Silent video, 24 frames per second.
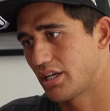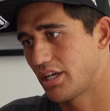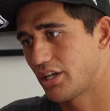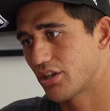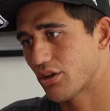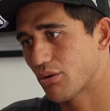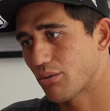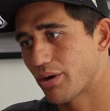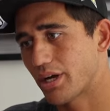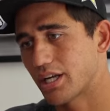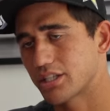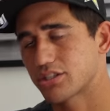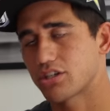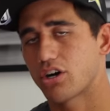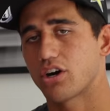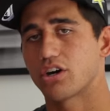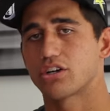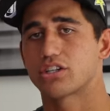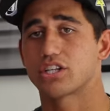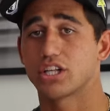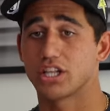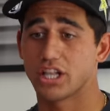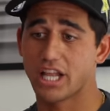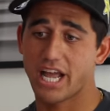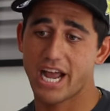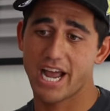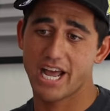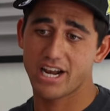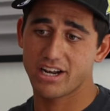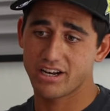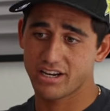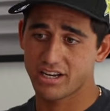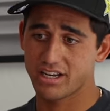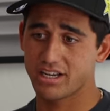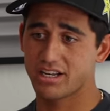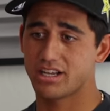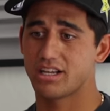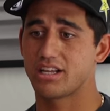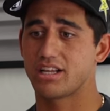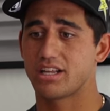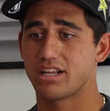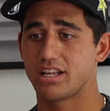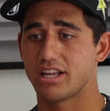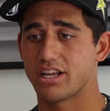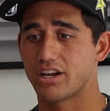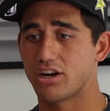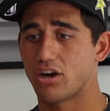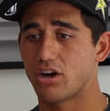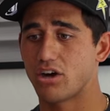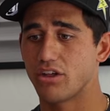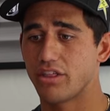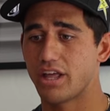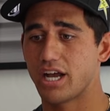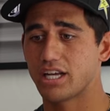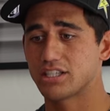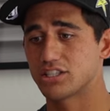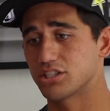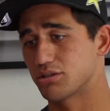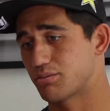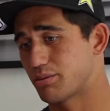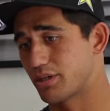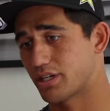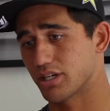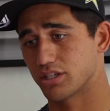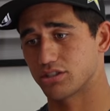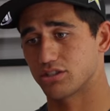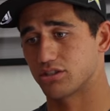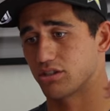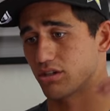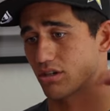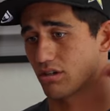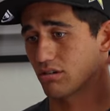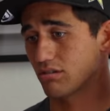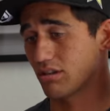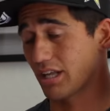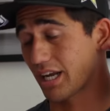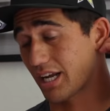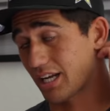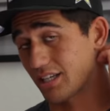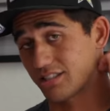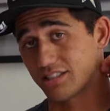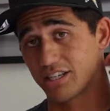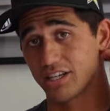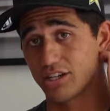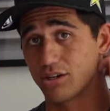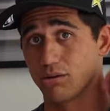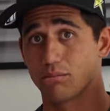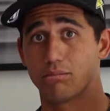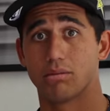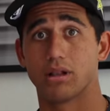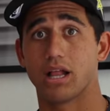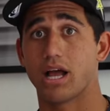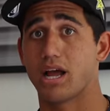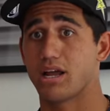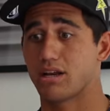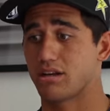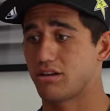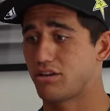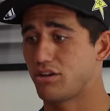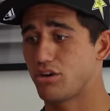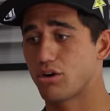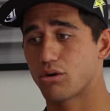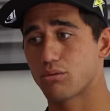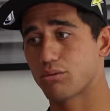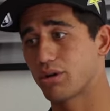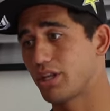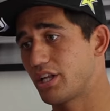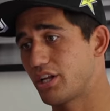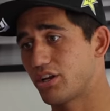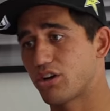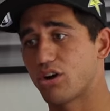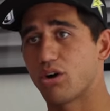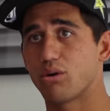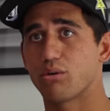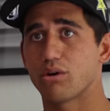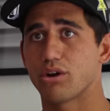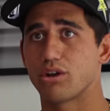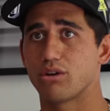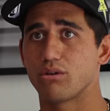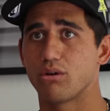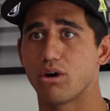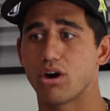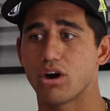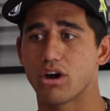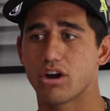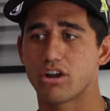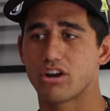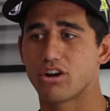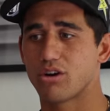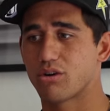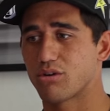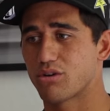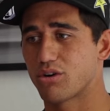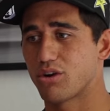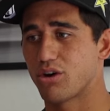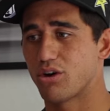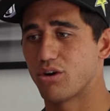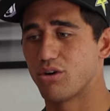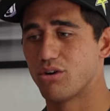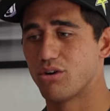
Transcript: Either way, it's hard to land and all that just because you're, like I said, you're blind. You don't really know where you are. You don't know